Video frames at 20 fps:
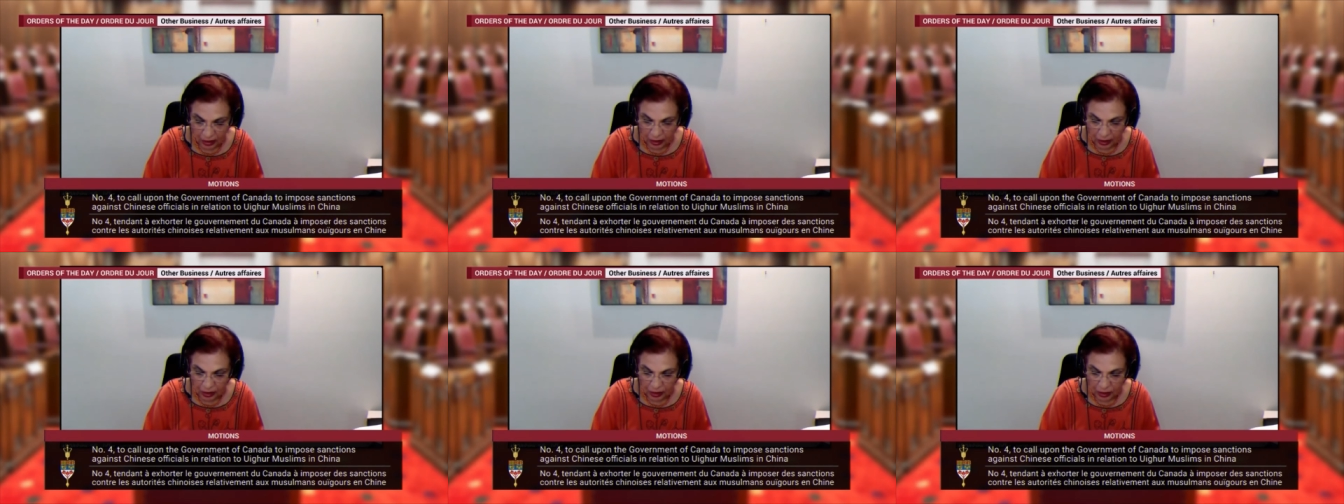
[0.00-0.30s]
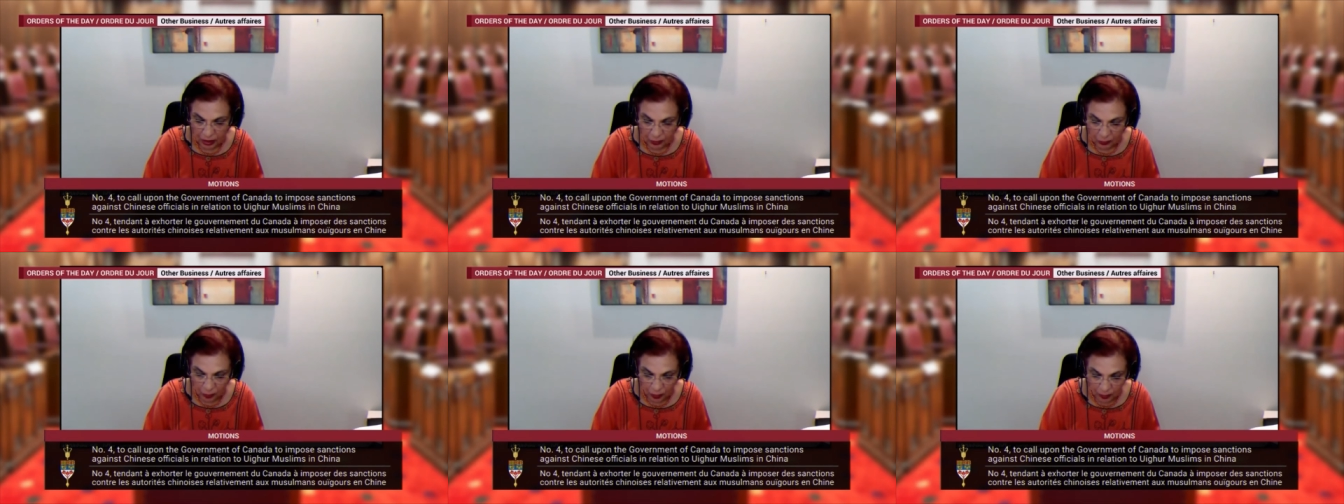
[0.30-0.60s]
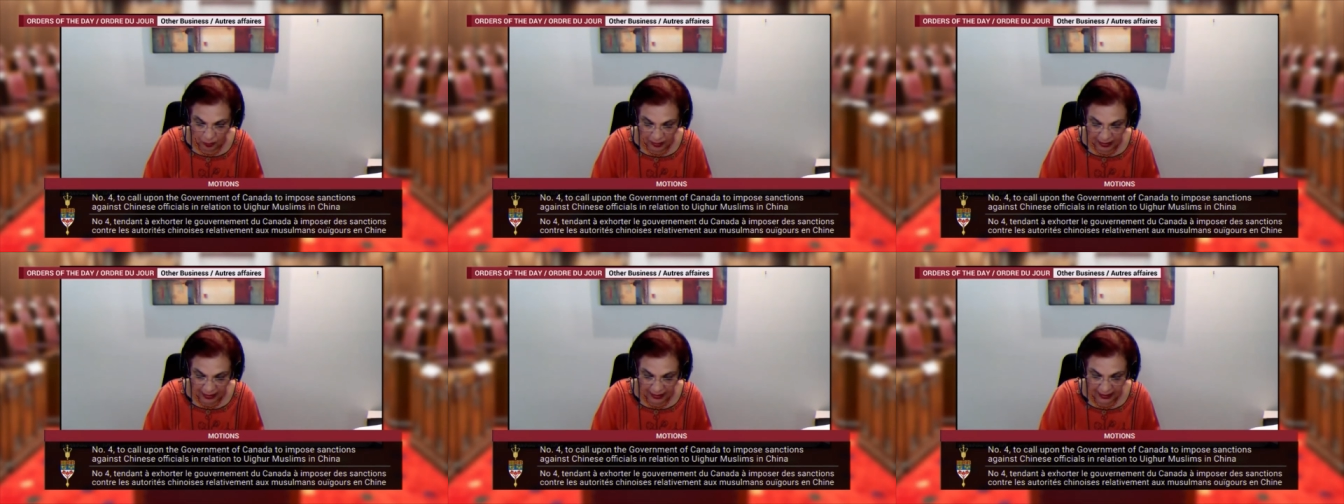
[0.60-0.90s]
She would
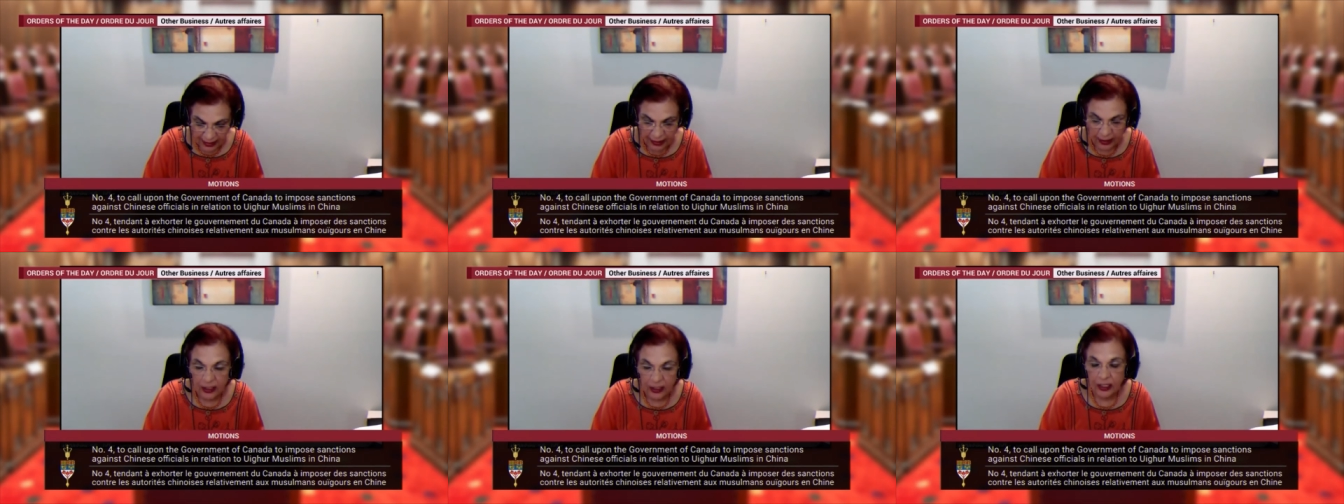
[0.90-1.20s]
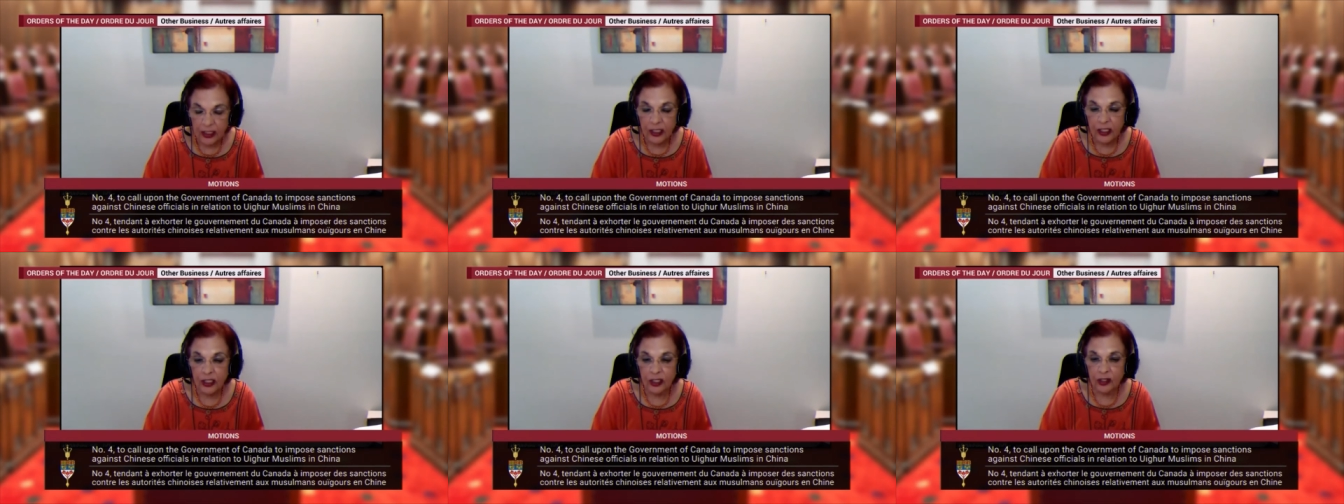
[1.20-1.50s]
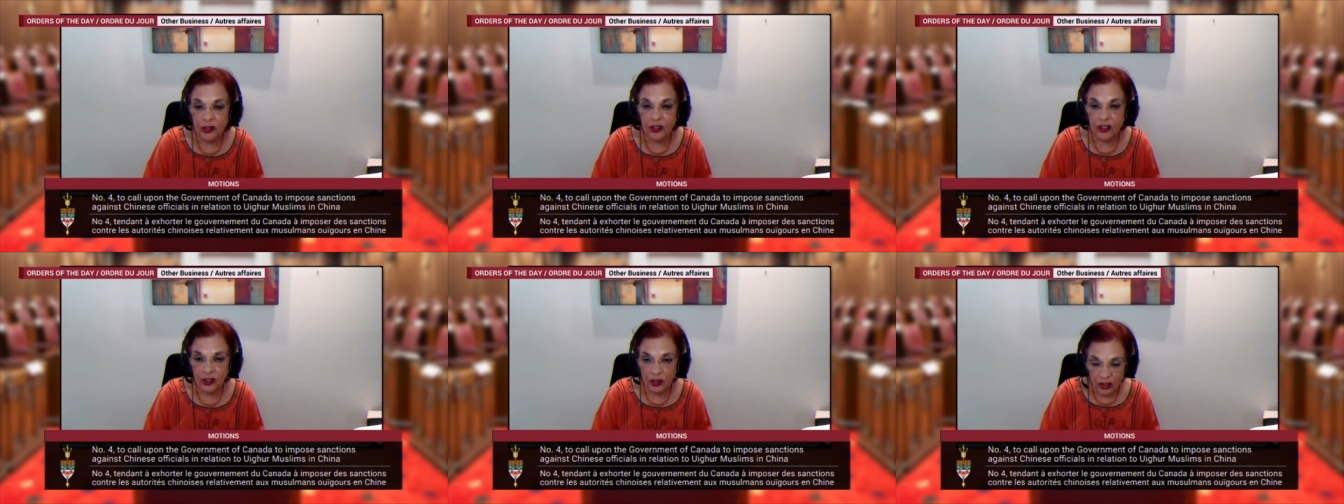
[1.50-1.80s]
be sent to
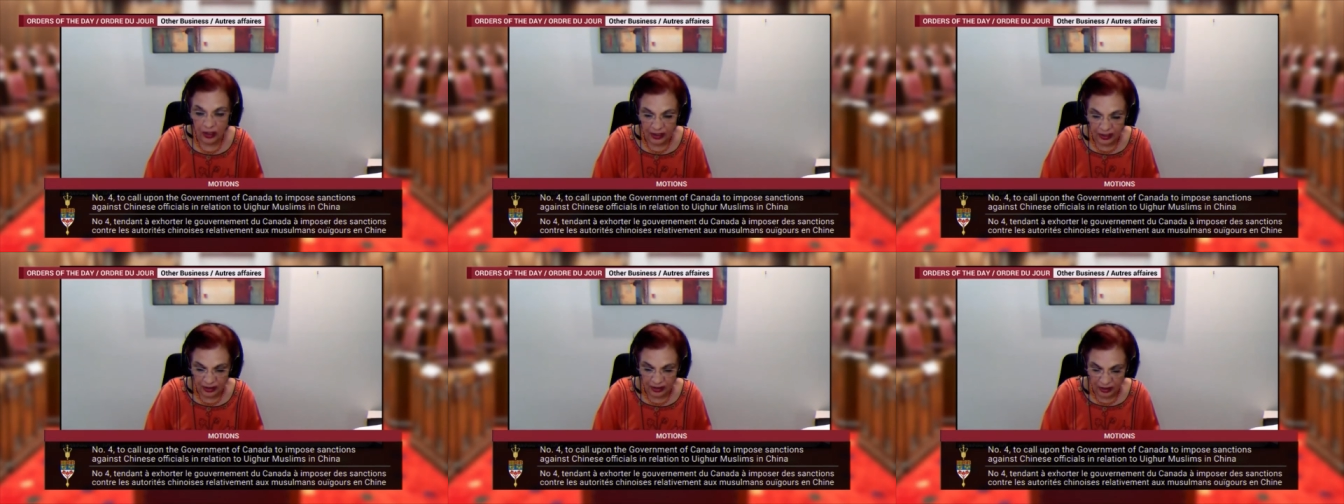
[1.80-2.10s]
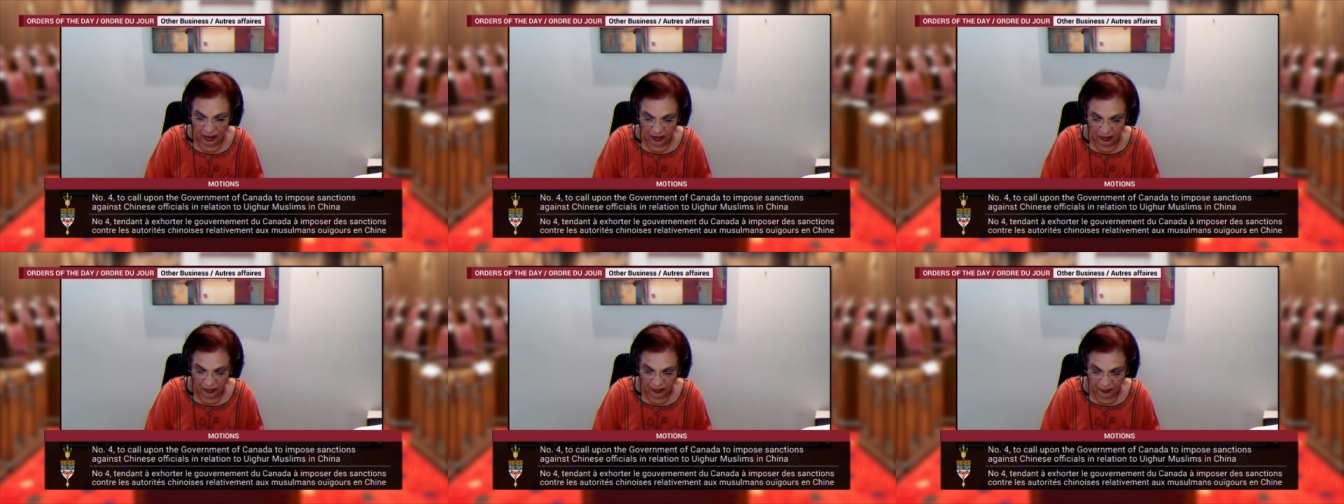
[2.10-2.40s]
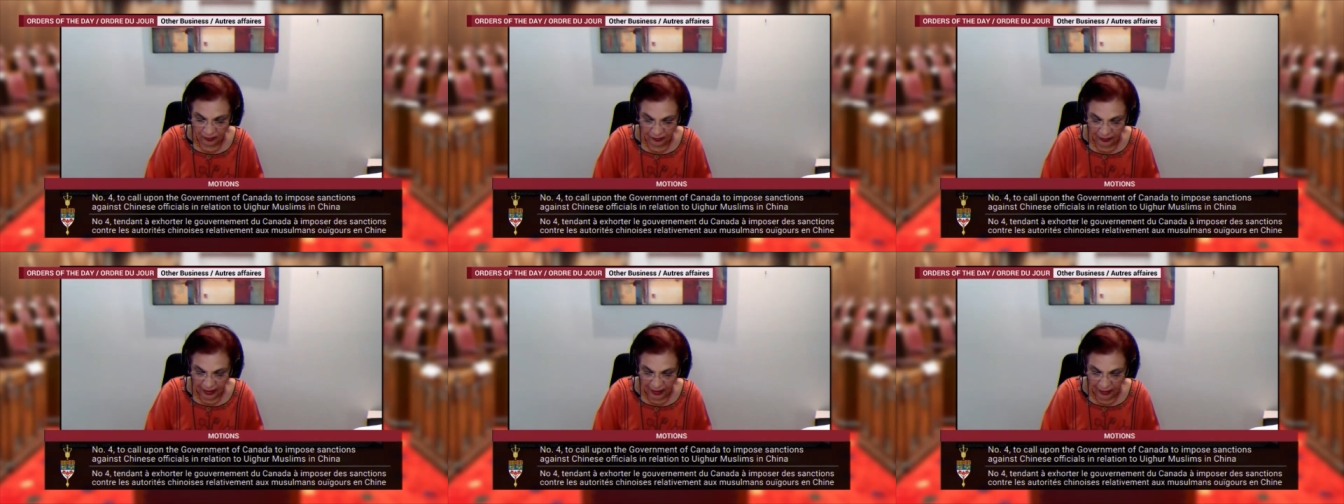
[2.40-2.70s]
solitary
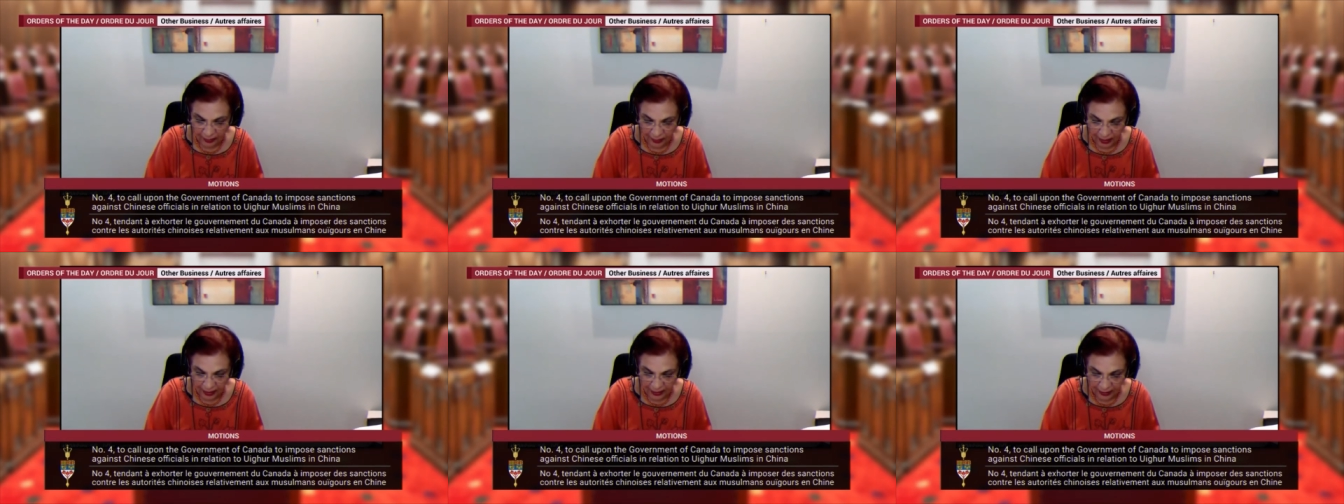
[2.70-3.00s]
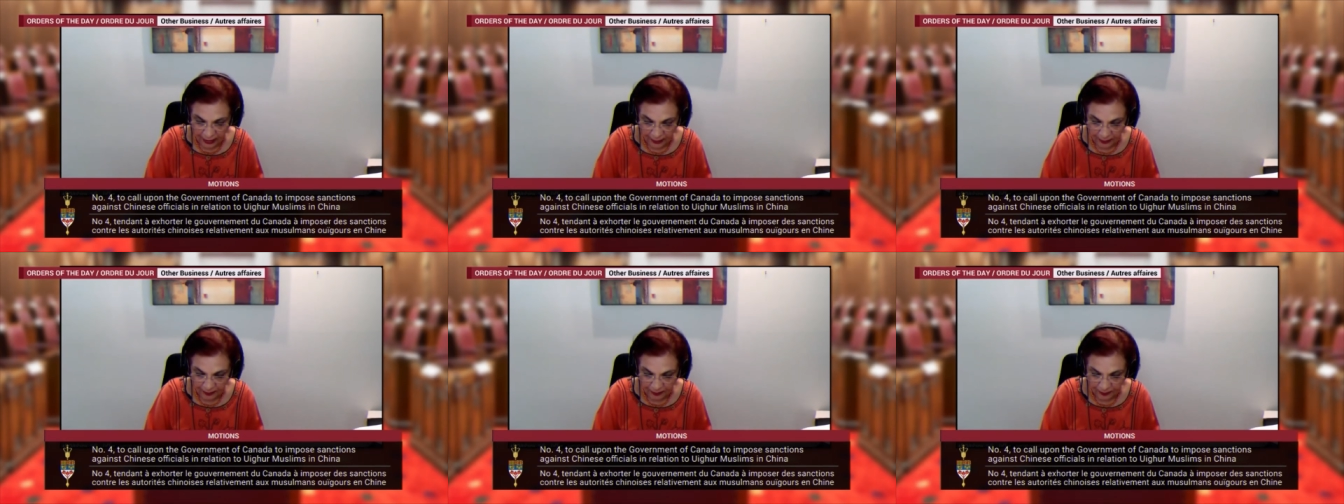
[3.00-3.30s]
confinement.